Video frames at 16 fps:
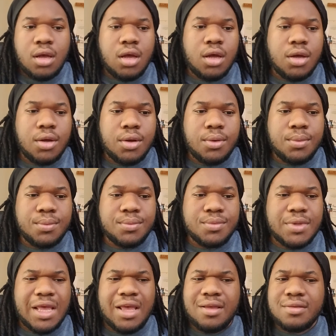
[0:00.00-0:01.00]
Um,
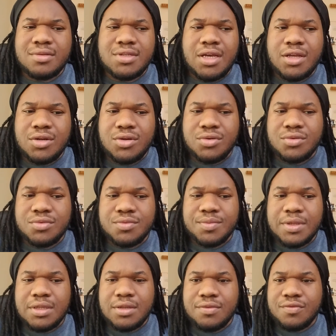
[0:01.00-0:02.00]
that channel has
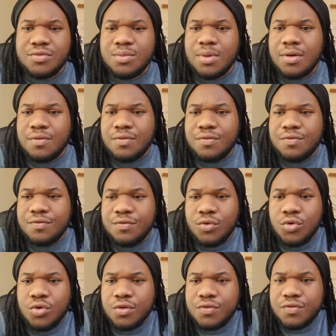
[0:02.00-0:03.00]
been for about
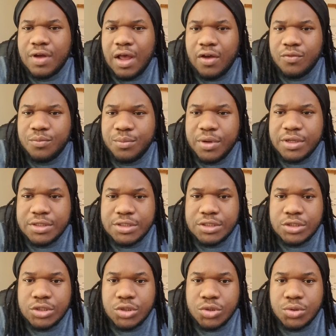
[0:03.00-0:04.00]
four or five months,
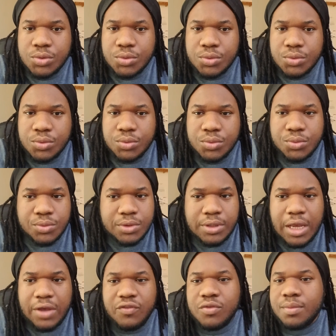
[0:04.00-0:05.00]
so we
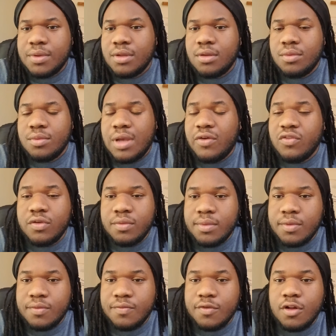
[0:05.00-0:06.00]
haven't been we haven't even
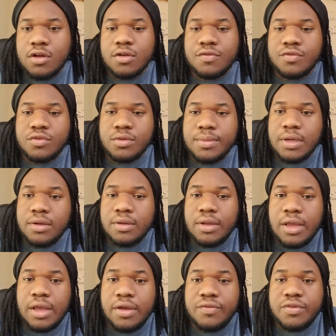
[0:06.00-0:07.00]
been vlogging for about
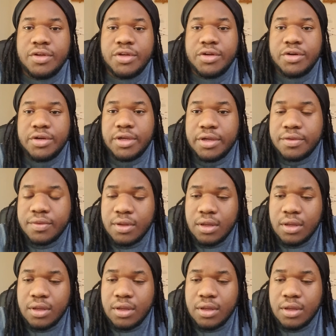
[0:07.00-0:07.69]
half a year yet.